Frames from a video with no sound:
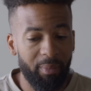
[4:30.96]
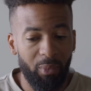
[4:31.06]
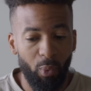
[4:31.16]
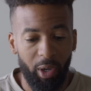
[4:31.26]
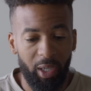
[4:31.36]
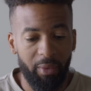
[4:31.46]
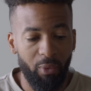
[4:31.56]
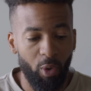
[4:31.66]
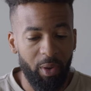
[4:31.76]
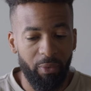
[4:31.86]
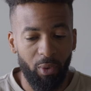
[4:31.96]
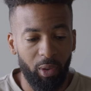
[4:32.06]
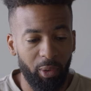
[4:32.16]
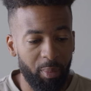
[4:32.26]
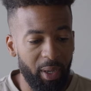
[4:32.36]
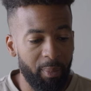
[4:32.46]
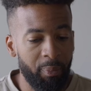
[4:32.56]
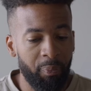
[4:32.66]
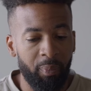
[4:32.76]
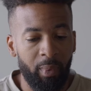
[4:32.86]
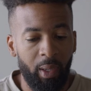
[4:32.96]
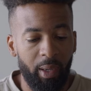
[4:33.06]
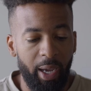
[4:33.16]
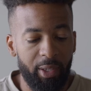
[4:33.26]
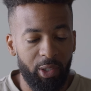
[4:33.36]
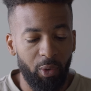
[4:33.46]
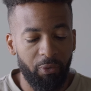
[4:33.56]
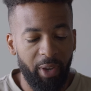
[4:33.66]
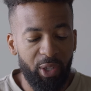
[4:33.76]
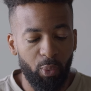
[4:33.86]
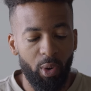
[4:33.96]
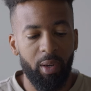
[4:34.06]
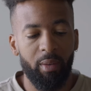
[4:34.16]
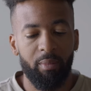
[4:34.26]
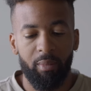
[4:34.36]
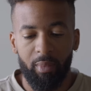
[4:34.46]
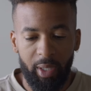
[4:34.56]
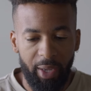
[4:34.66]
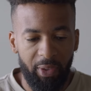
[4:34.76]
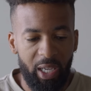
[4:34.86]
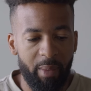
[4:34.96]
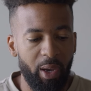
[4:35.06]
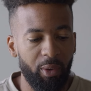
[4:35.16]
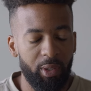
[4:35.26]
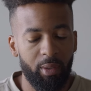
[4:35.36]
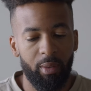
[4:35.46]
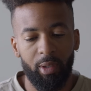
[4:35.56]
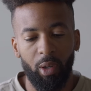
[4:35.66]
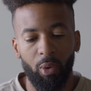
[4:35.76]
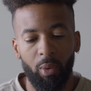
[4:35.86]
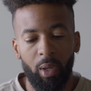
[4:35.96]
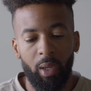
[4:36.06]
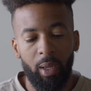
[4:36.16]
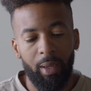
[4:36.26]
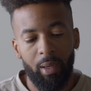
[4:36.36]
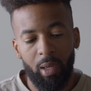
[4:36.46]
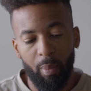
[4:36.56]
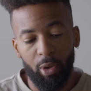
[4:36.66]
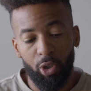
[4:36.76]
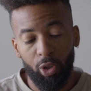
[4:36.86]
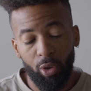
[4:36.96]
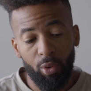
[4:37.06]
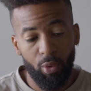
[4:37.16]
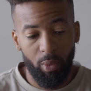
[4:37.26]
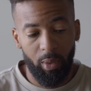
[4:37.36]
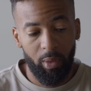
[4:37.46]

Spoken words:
working for me for a little bit. Okay, so phase one, get the emails. So number two,